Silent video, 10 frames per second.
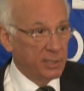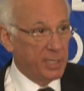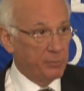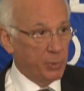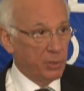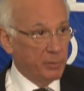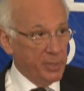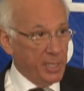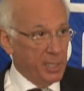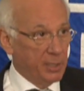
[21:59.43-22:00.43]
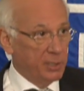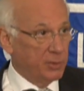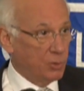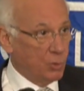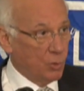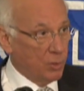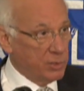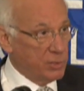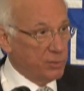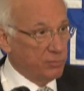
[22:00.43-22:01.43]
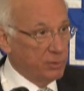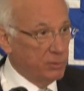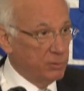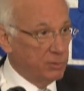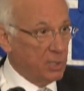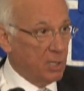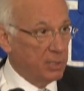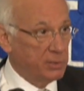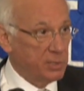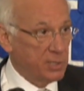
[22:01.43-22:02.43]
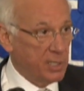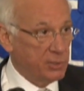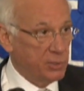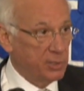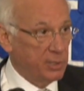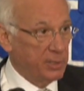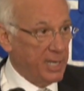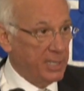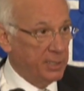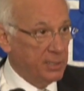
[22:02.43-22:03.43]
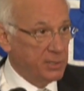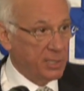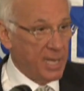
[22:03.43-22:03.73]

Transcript: that permeated and coursed through our discussion, and that is